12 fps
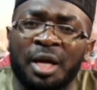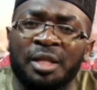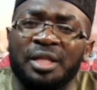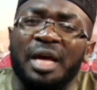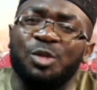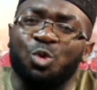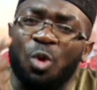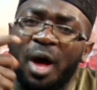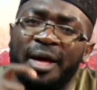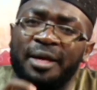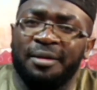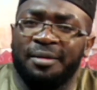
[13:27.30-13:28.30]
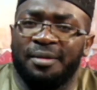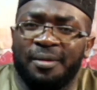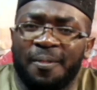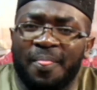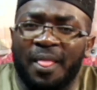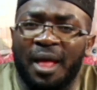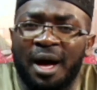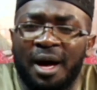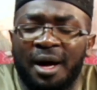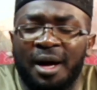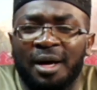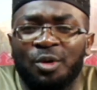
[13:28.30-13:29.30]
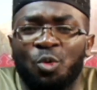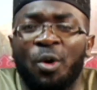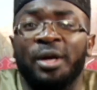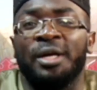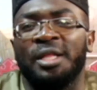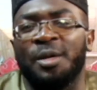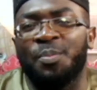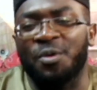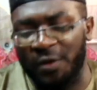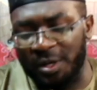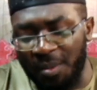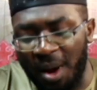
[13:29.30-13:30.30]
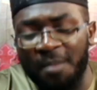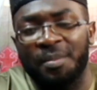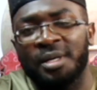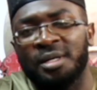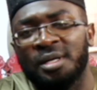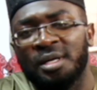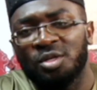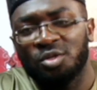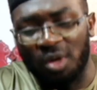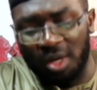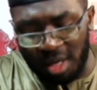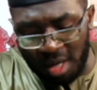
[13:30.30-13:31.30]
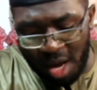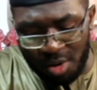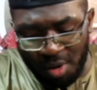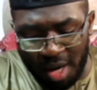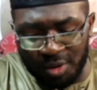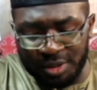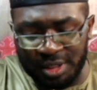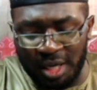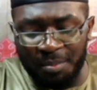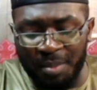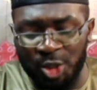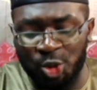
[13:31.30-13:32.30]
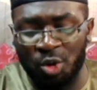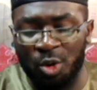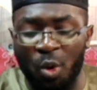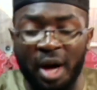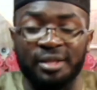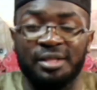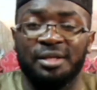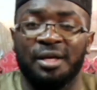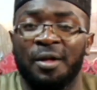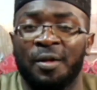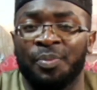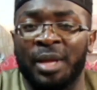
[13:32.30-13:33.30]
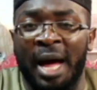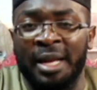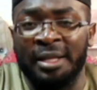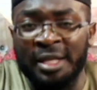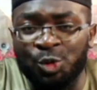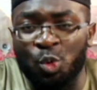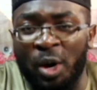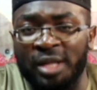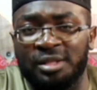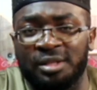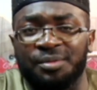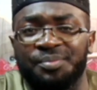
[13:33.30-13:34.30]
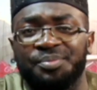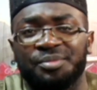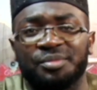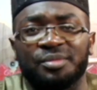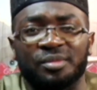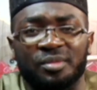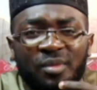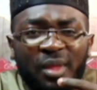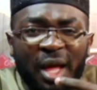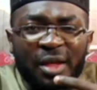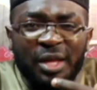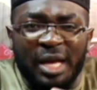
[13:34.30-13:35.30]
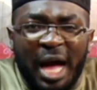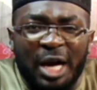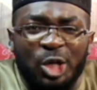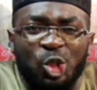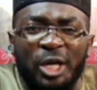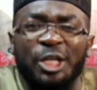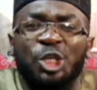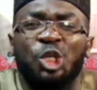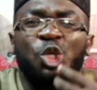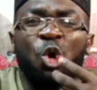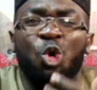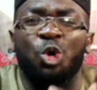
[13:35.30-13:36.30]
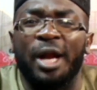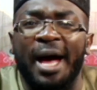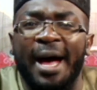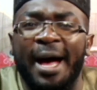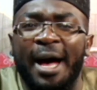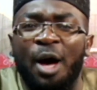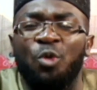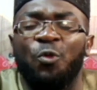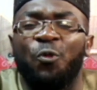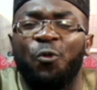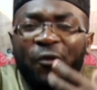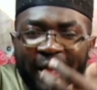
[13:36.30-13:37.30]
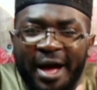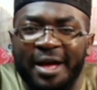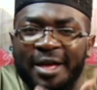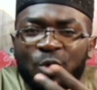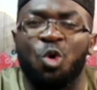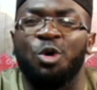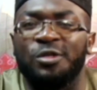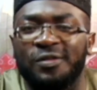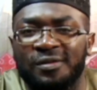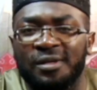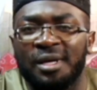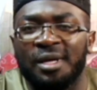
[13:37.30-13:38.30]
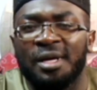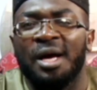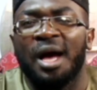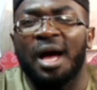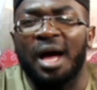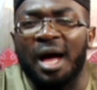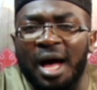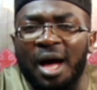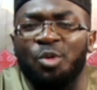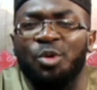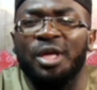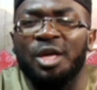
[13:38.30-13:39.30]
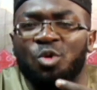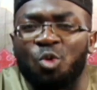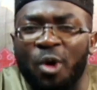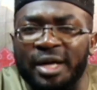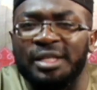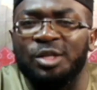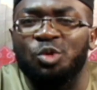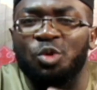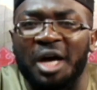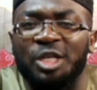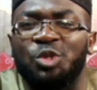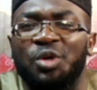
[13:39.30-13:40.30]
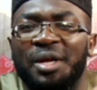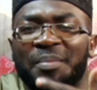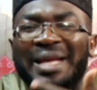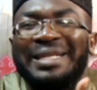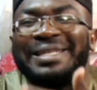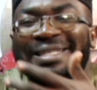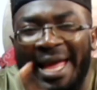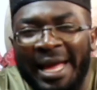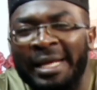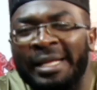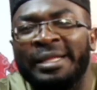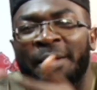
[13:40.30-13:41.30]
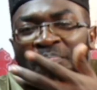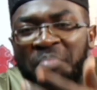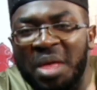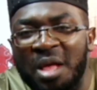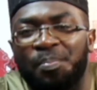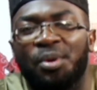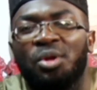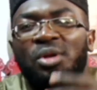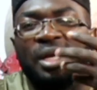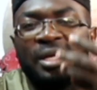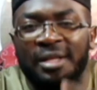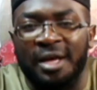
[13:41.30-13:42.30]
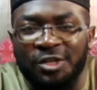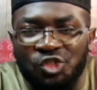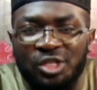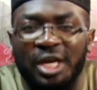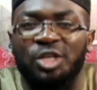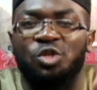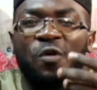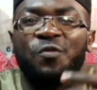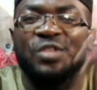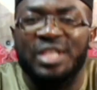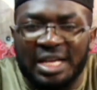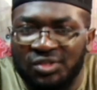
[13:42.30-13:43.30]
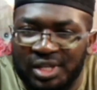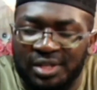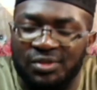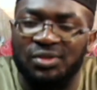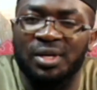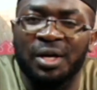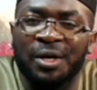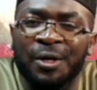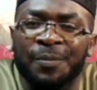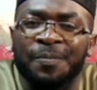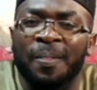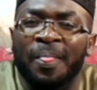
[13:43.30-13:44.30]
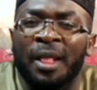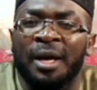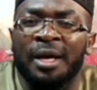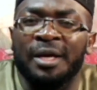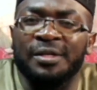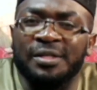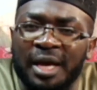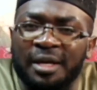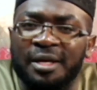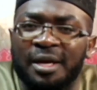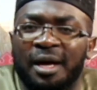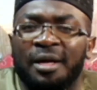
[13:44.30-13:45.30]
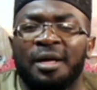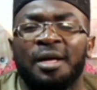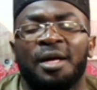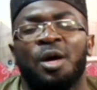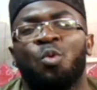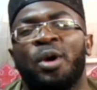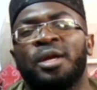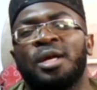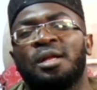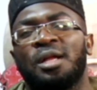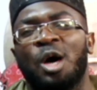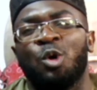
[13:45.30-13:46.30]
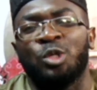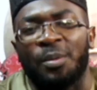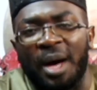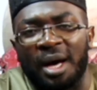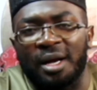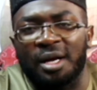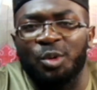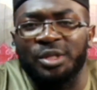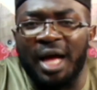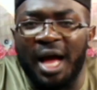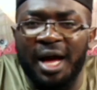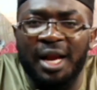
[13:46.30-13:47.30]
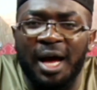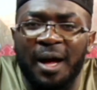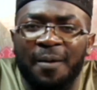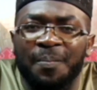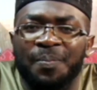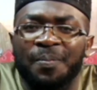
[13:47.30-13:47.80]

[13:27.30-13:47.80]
that is why uh, one day the Prophet Muhammad sallallahu alaihi wasallam mentioned words, and these words they actually showed how fair he was, how he wanted to actually maintain the people in a state of justice. He said, when Allah wa ta'ala